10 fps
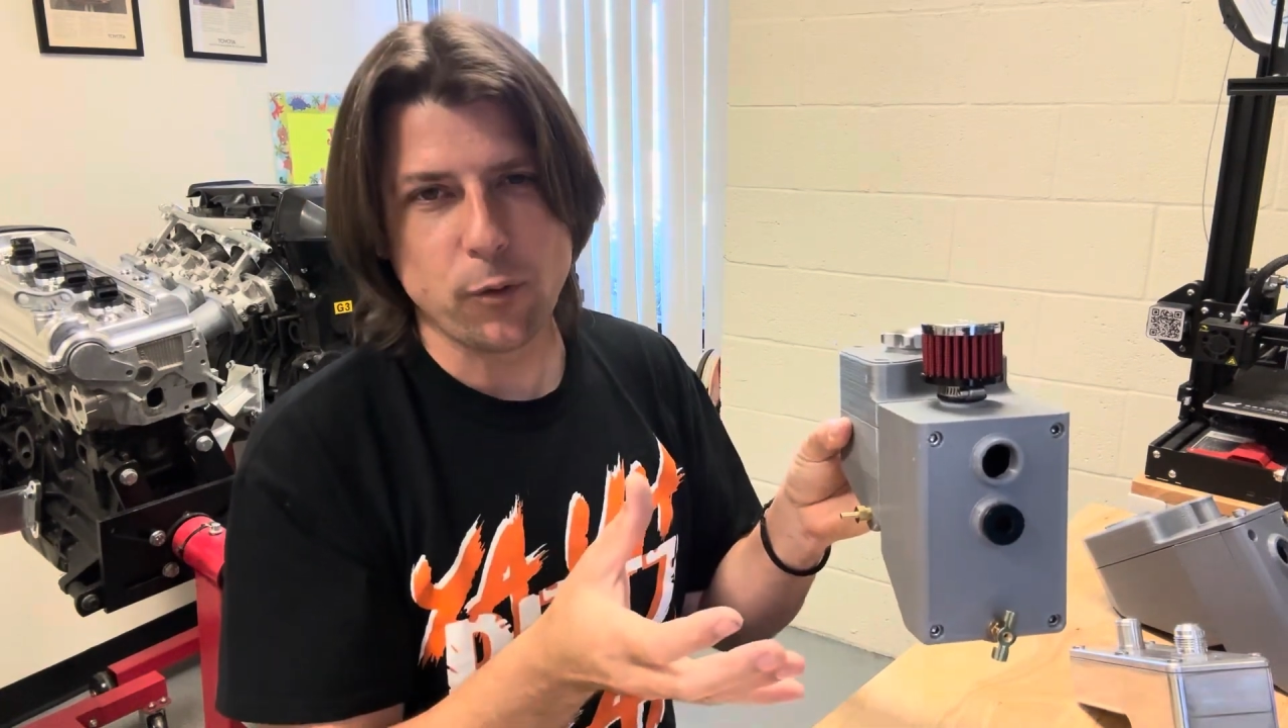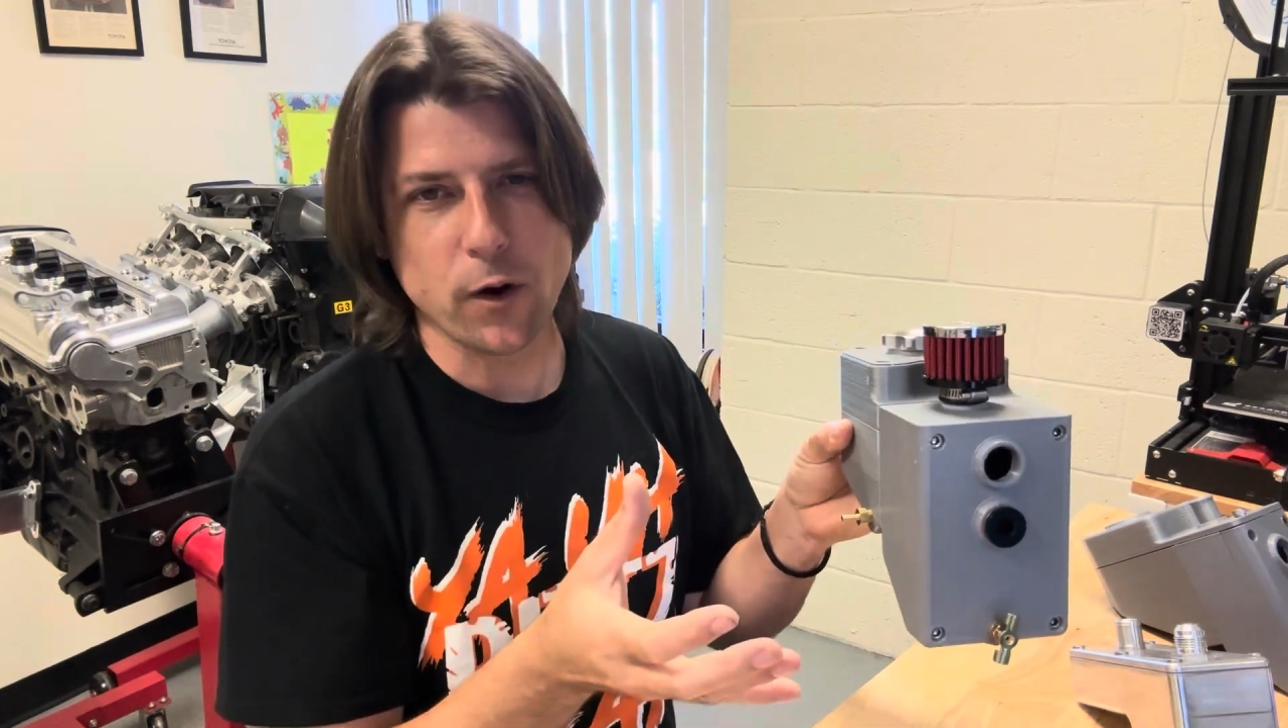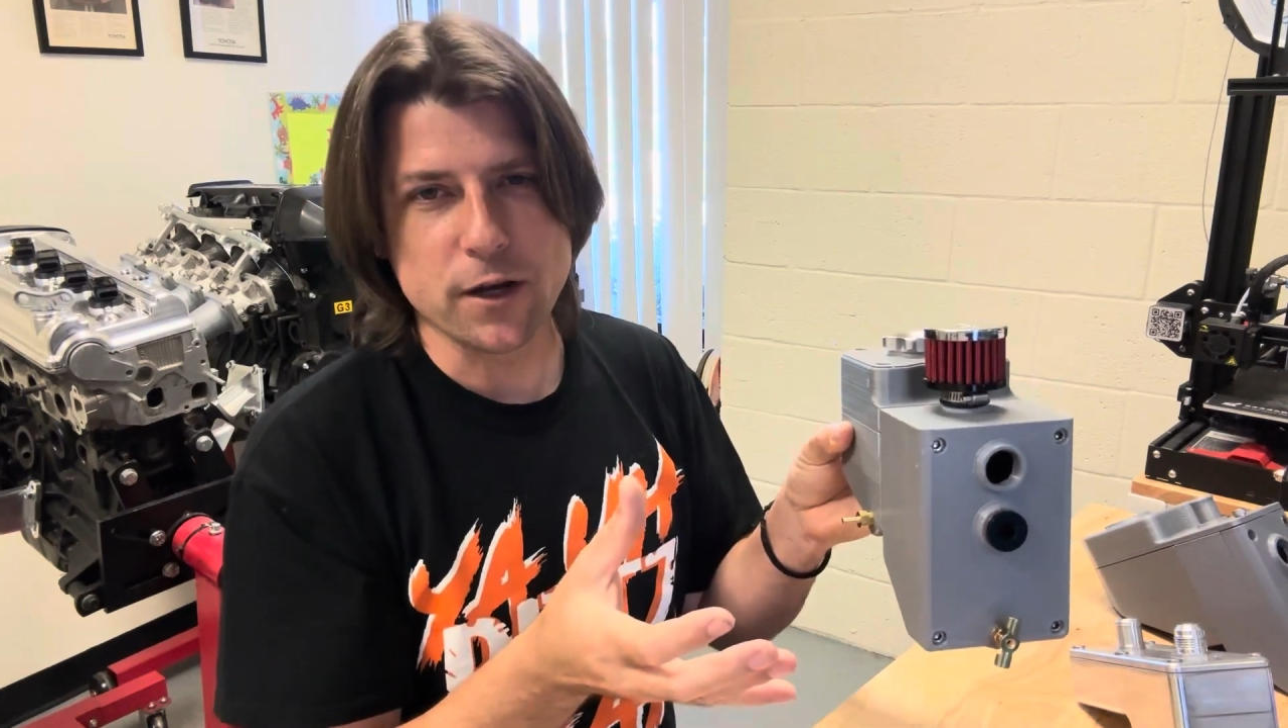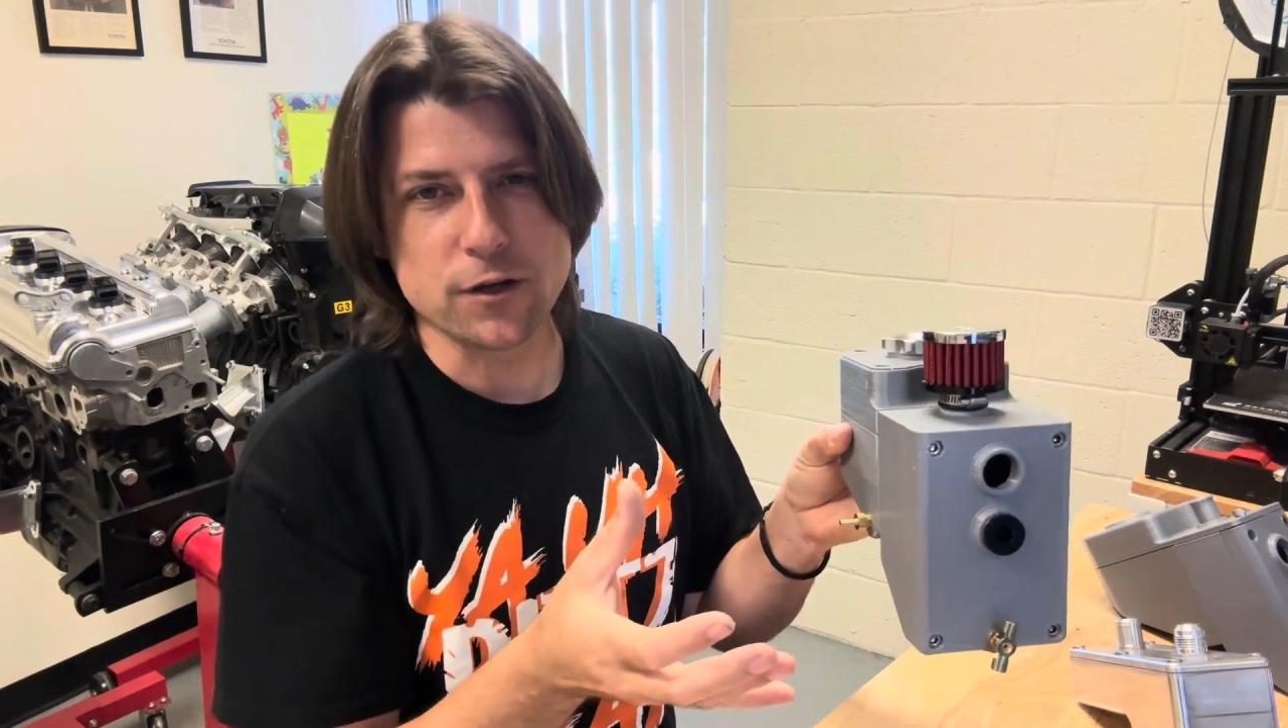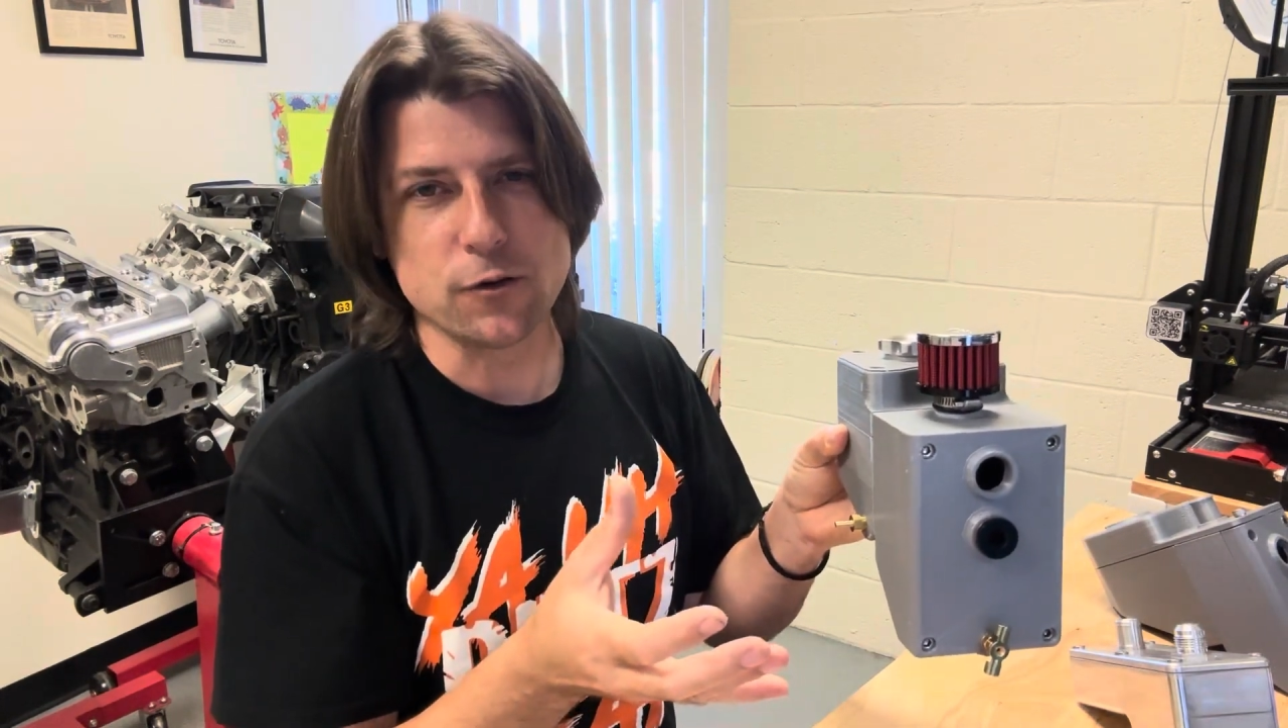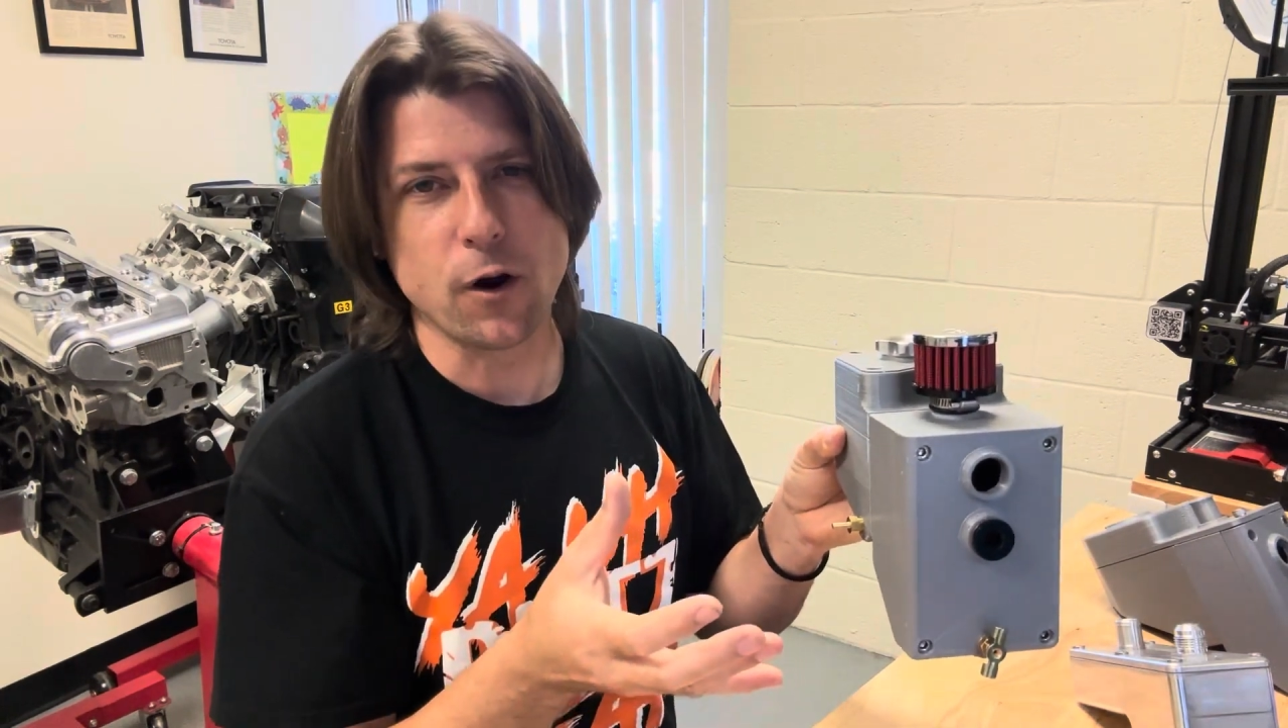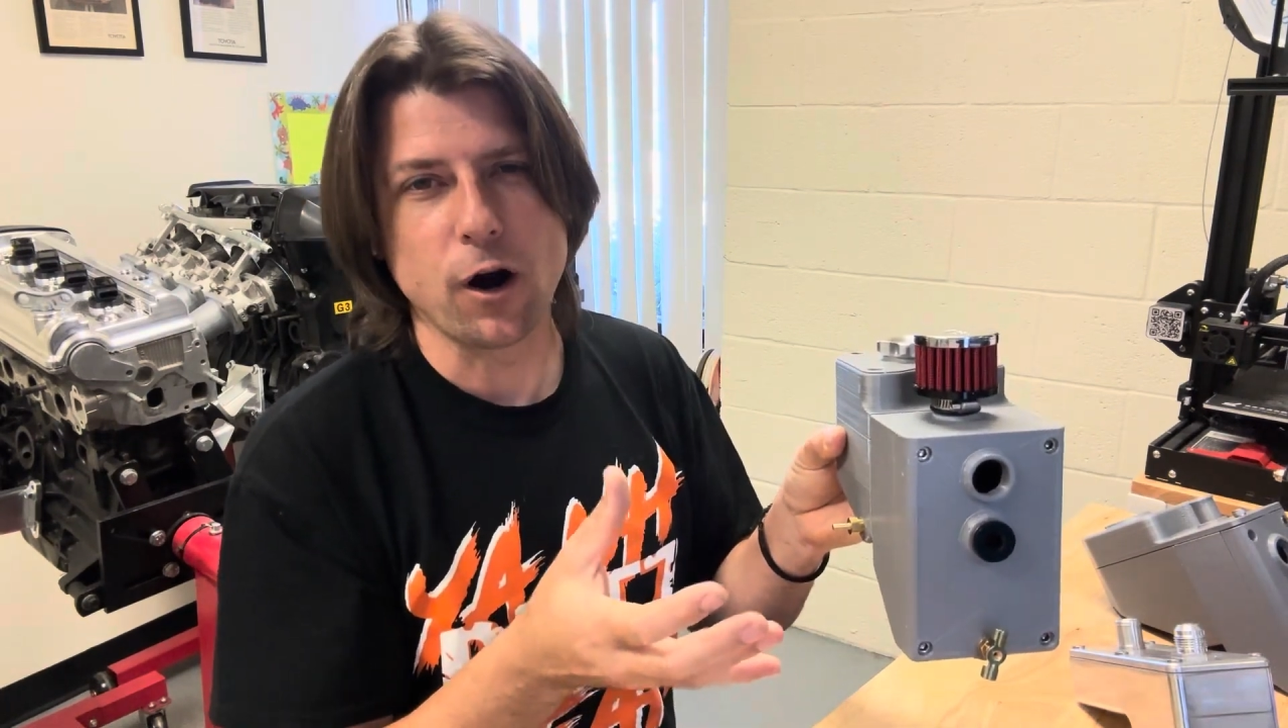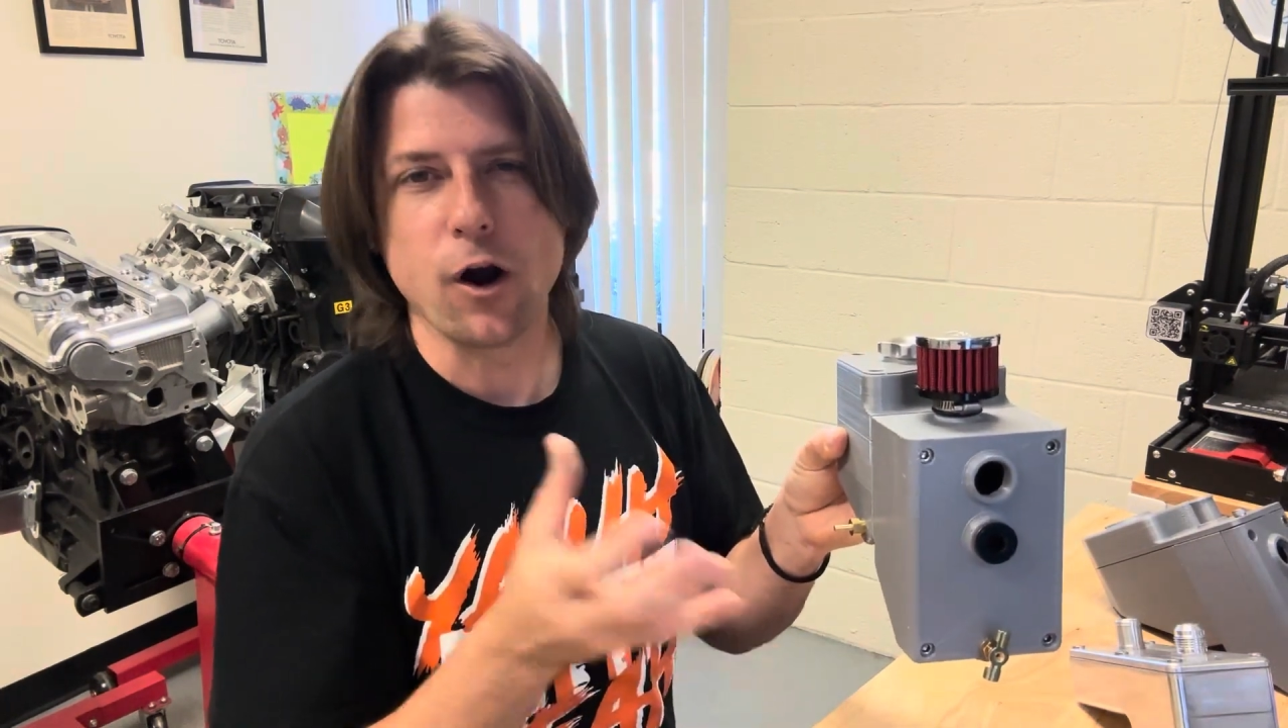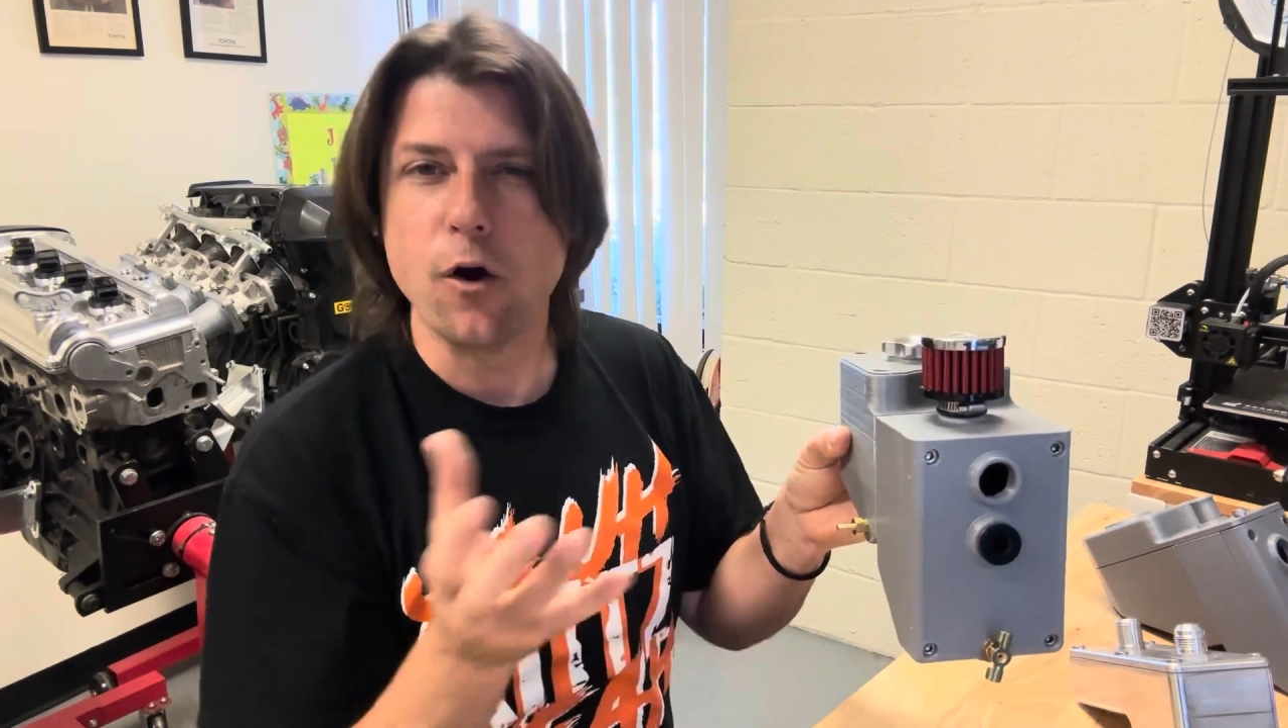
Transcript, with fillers: point you are